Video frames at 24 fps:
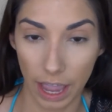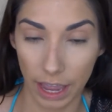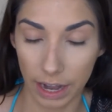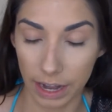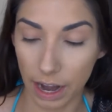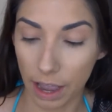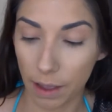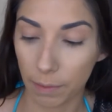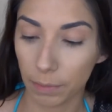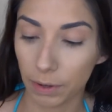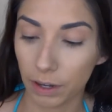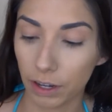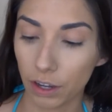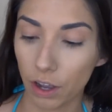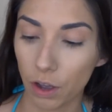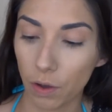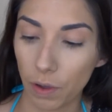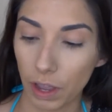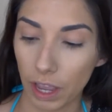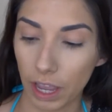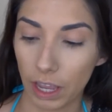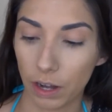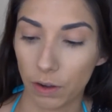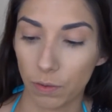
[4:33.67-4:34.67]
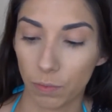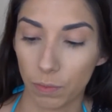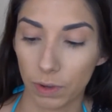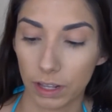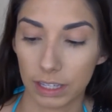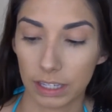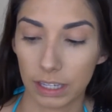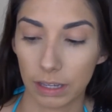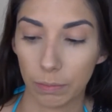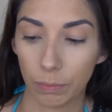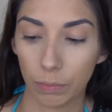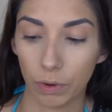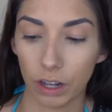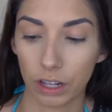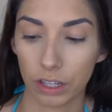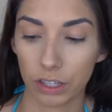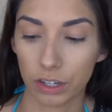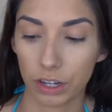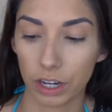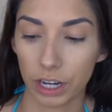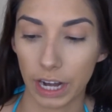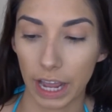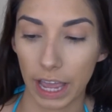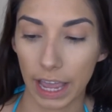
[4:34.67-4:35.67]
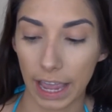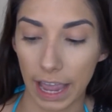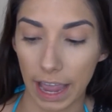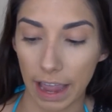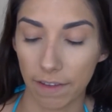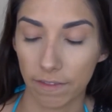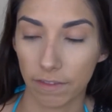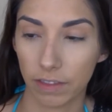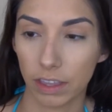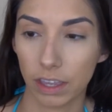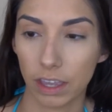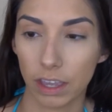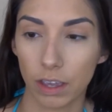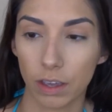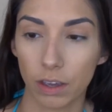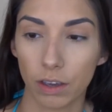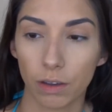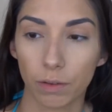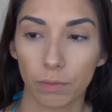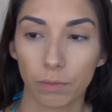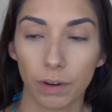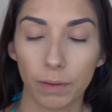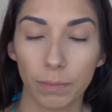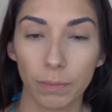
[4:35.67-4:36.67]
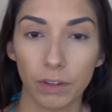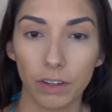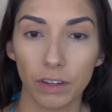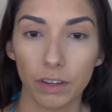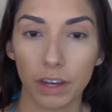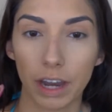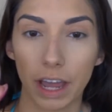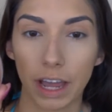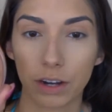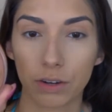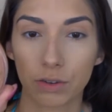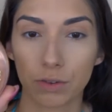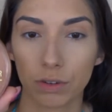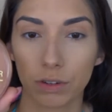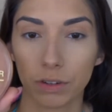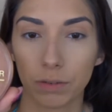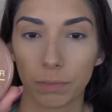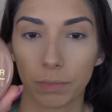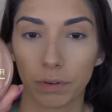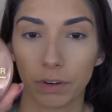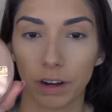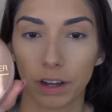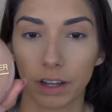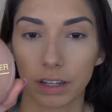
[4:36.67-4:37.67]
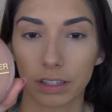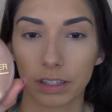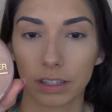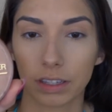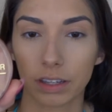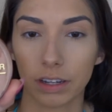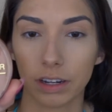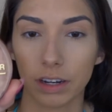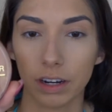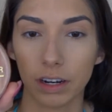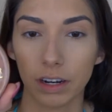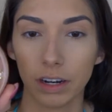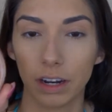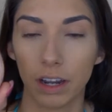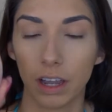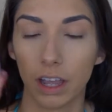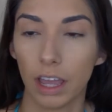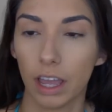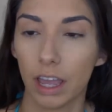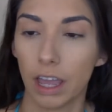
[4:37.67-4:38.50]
Now I'm going to go in with some bronzer, and I have the Rimmel Natural Bronzer,